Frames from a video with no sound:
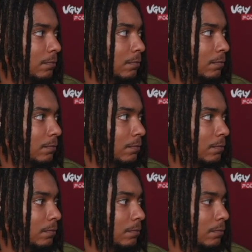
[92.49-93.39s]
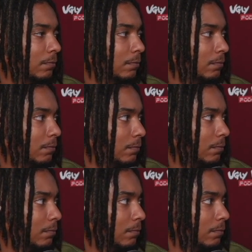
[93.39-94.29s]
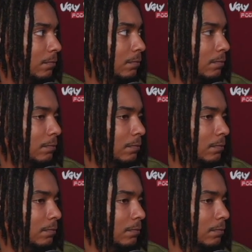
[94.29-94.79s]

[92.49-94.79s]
(silent)